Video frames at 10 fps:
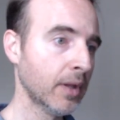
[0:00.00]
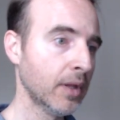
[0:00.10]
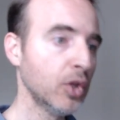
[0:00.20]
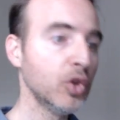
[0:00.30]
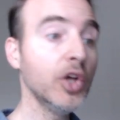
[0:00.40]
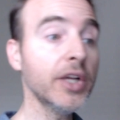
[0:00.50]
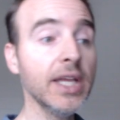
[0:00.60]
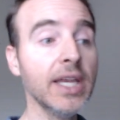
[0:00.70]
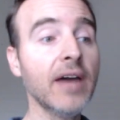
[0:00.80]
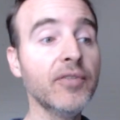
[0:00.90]

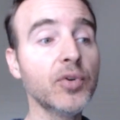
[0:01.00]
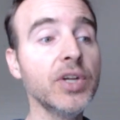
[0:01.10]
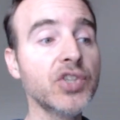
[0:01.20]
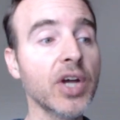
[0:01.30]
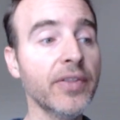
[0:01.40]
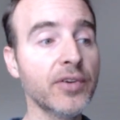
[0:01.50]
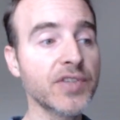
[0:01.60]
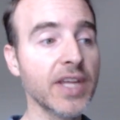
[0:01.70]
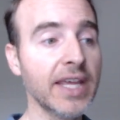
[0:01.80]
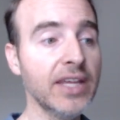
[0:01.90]
looking after each
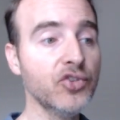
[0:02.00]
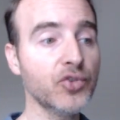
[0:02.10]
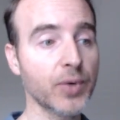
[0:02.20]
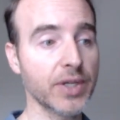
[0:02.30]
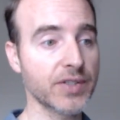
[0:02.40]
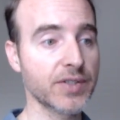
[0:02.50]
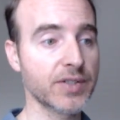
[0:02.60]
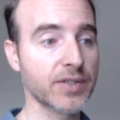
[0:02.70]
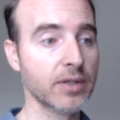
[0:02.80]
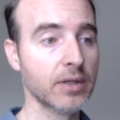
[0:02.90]
other's
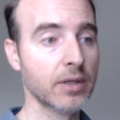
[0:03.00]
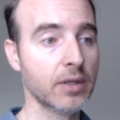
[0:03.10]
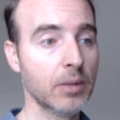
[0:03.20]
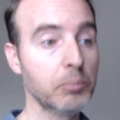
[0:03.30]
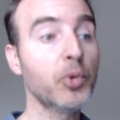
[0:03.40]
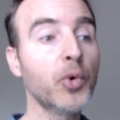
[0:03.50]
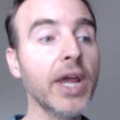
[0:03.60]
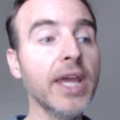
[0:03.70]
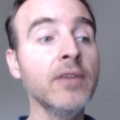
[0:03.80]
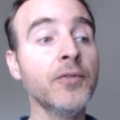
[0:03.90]
interests,
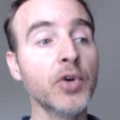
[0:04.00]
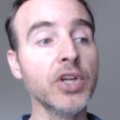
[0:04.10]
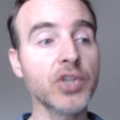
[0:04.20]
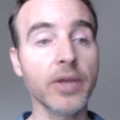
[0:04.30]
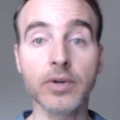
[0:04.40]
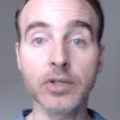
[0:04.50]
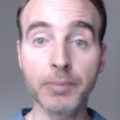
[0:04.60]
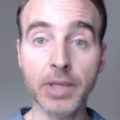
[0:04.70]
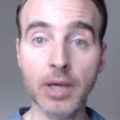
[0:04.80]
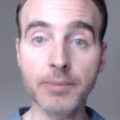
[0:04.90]
praying for each other to
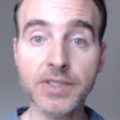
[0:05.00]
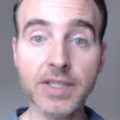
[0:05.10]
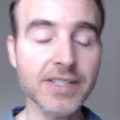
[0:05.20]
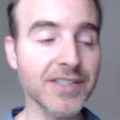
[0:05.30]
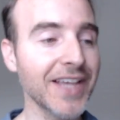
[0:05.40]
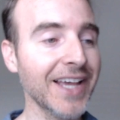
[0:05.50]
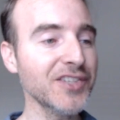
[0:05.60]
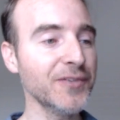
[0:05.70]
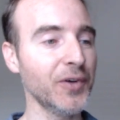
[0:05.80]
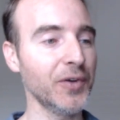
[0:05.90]
become
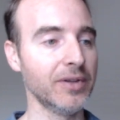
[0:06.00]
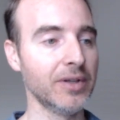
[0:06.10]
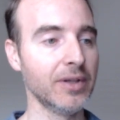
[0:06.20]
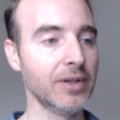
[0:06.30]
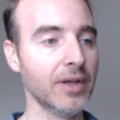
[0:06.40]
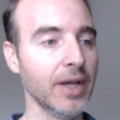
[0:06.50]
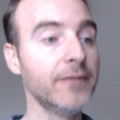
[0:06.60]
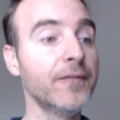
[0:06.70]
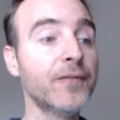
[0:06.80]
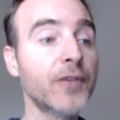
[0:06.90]
successful
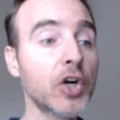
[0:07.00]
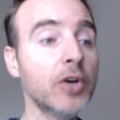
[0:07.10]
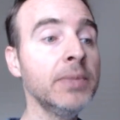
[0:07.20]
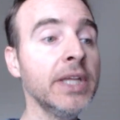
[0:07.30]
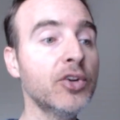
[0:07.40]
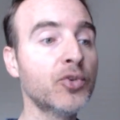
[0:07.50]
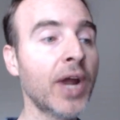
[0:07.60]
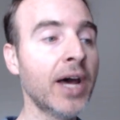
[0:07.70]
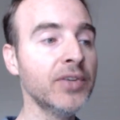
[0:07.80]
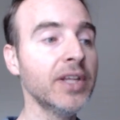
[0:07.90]
and firmly
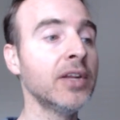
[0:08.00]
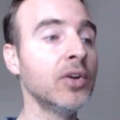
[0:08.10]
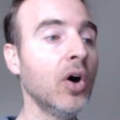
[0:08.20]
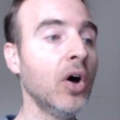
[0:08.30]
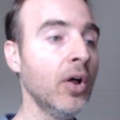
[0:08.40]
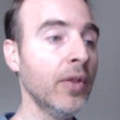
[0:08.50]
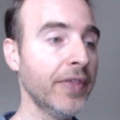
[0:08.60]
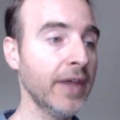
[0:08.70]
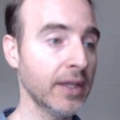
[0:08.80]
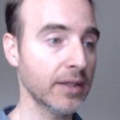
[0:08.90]
grounded in all
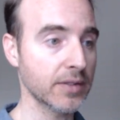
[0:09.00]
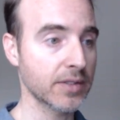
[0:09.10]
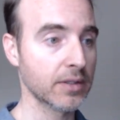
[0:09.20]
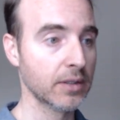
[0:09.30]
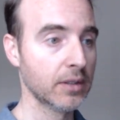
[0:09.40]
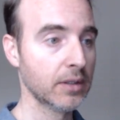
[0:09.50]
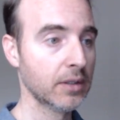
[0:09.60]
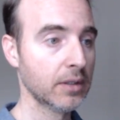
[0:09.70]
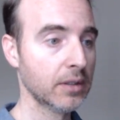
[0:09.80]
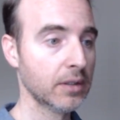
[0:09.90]
things.
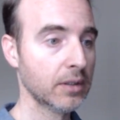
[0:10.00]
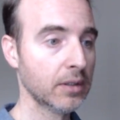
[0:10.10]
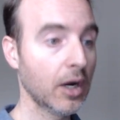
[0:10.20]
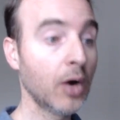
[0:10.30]
Are